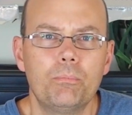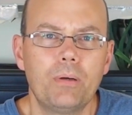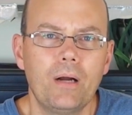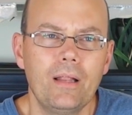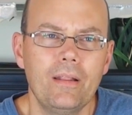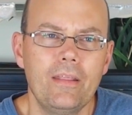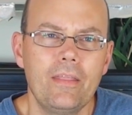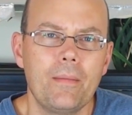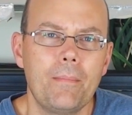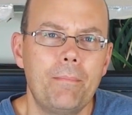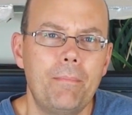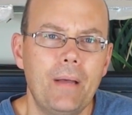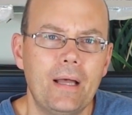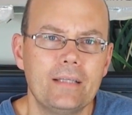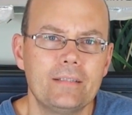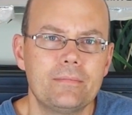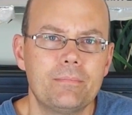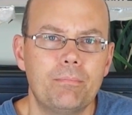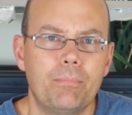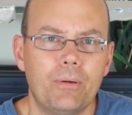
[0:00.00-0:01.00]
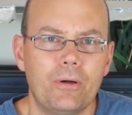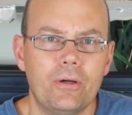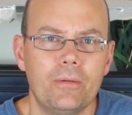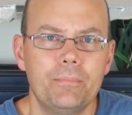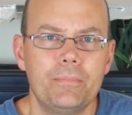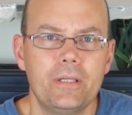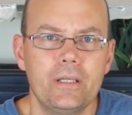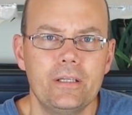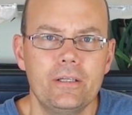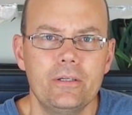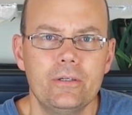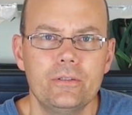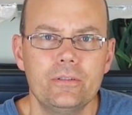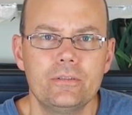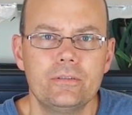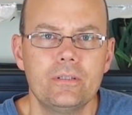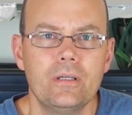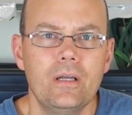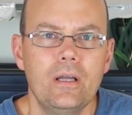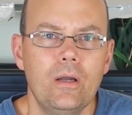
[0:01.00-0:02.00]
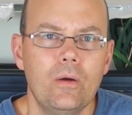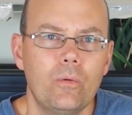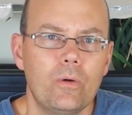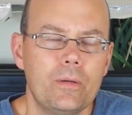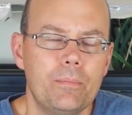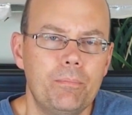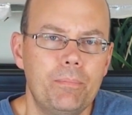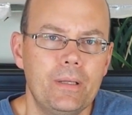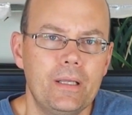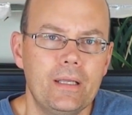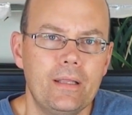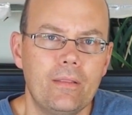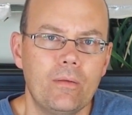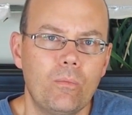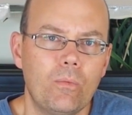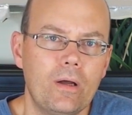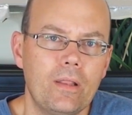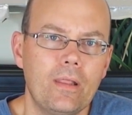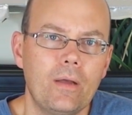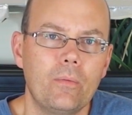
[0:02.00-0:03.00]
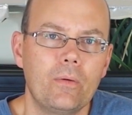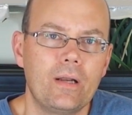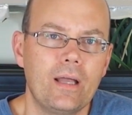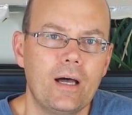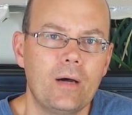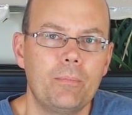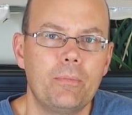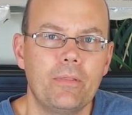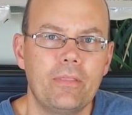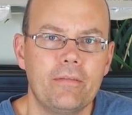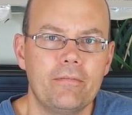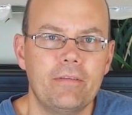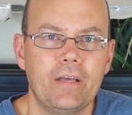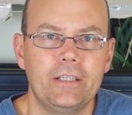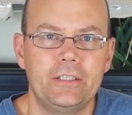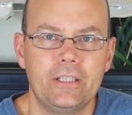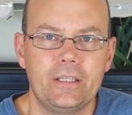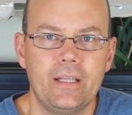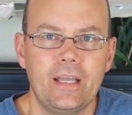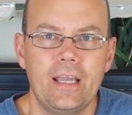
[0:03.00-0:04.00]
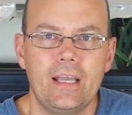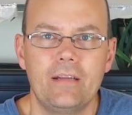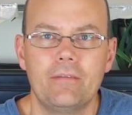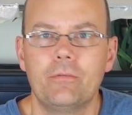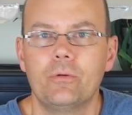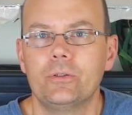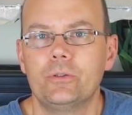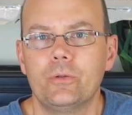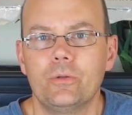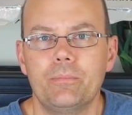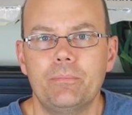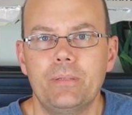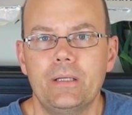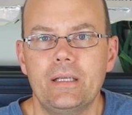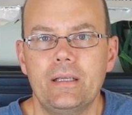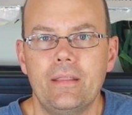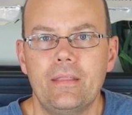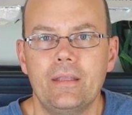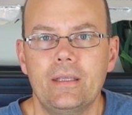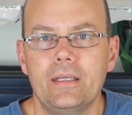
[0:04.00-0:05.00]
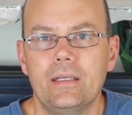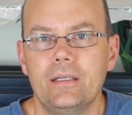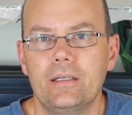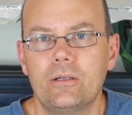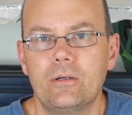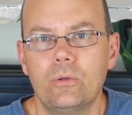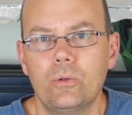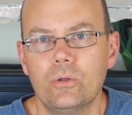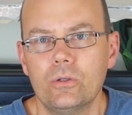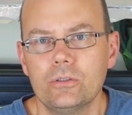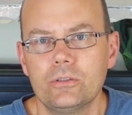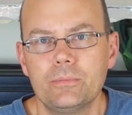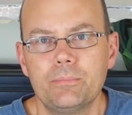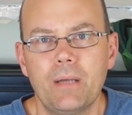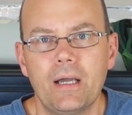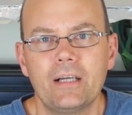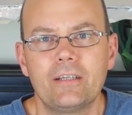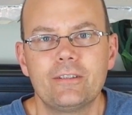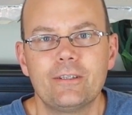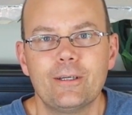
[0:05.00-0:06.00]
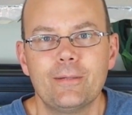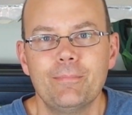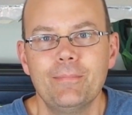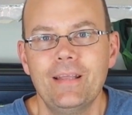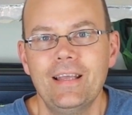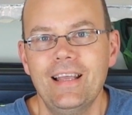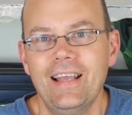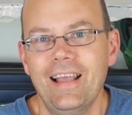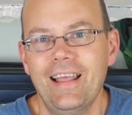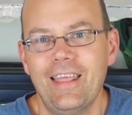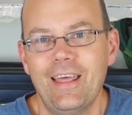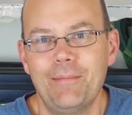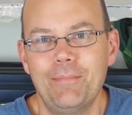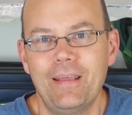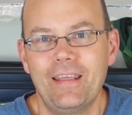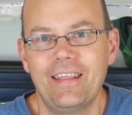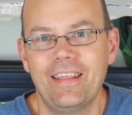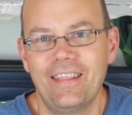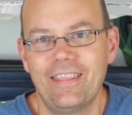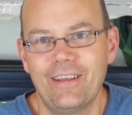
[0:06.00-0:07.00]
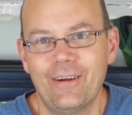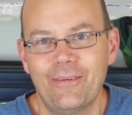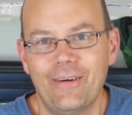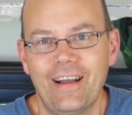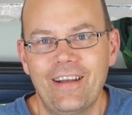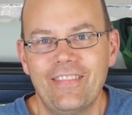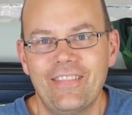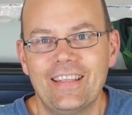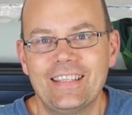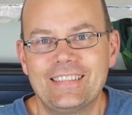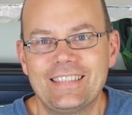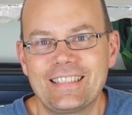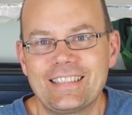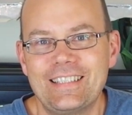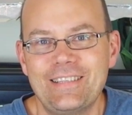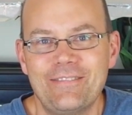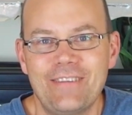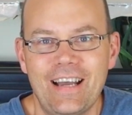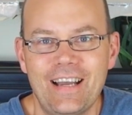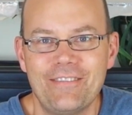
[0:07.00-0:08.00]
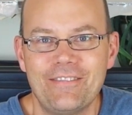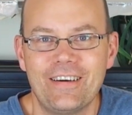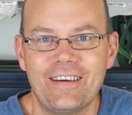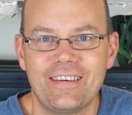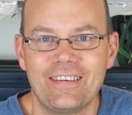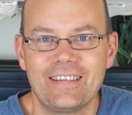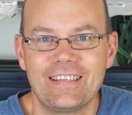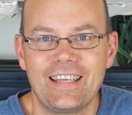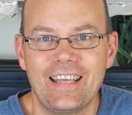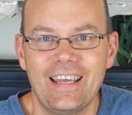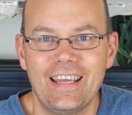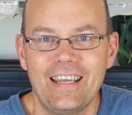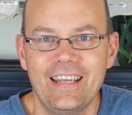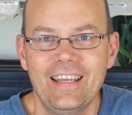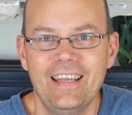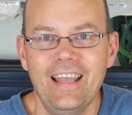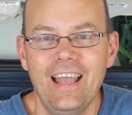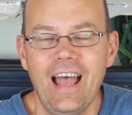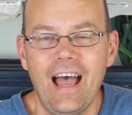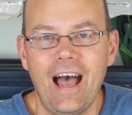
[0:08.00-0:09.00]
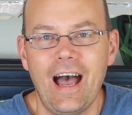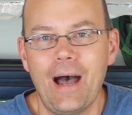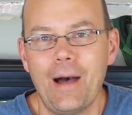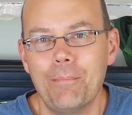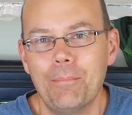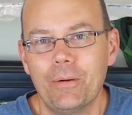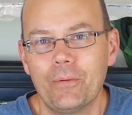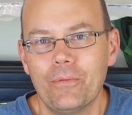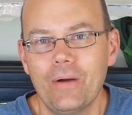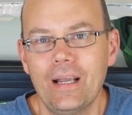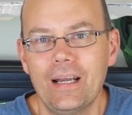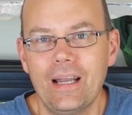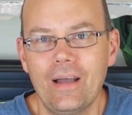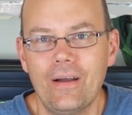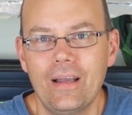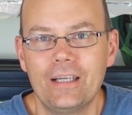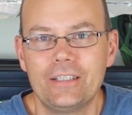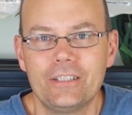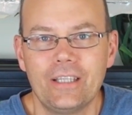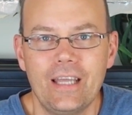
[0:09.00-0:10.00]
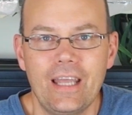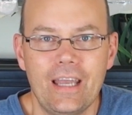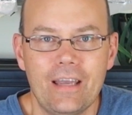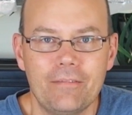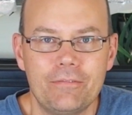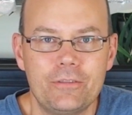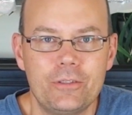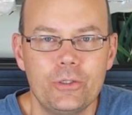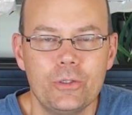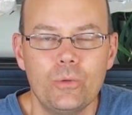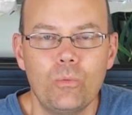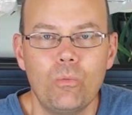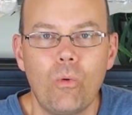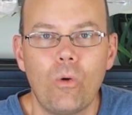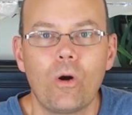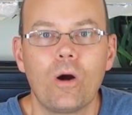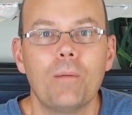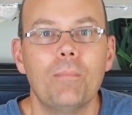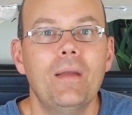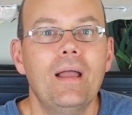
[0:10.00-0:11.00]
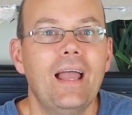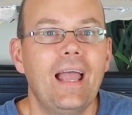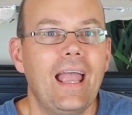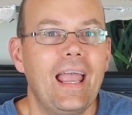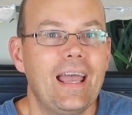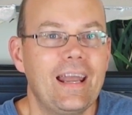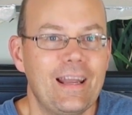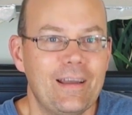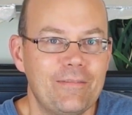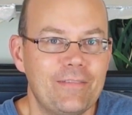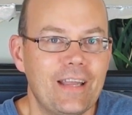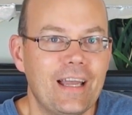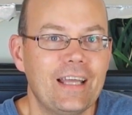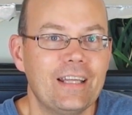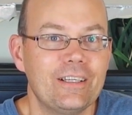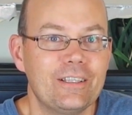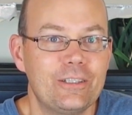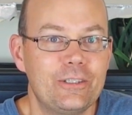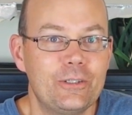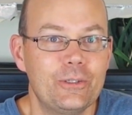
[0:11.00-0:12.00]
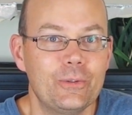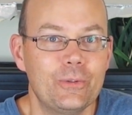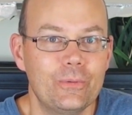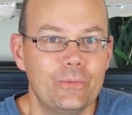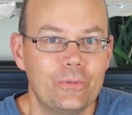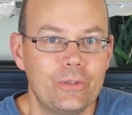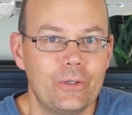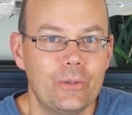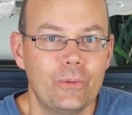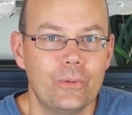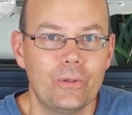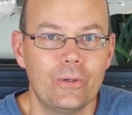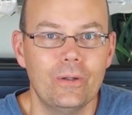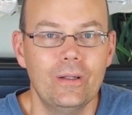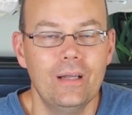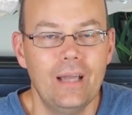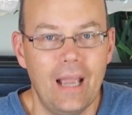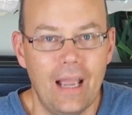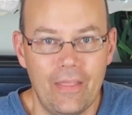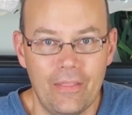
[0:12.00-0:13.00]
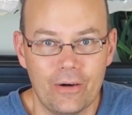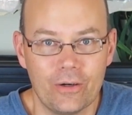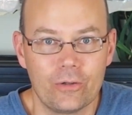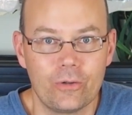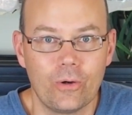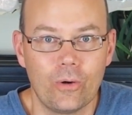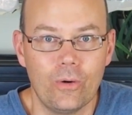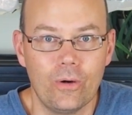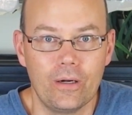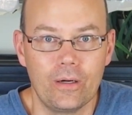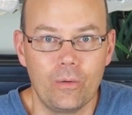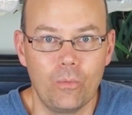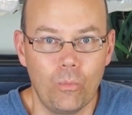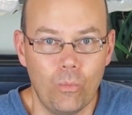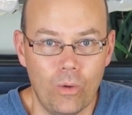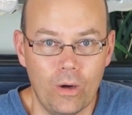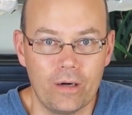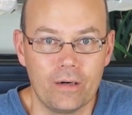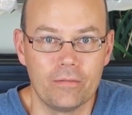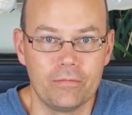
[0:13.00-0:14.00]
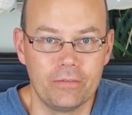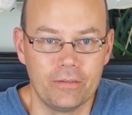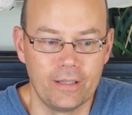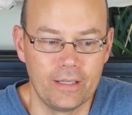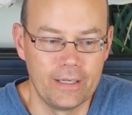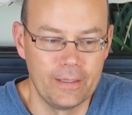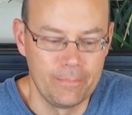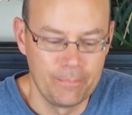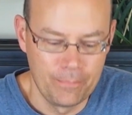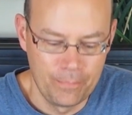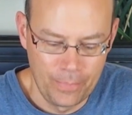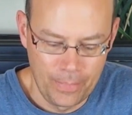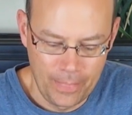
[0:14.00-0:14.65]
Probably the best bulb to use would be the one that would help with the vegetative, which would be the Cool Spectrum. That'd be around the 6500K. But right now I actually have 2 warm and I've got 2 cool and they're growing wonderfully.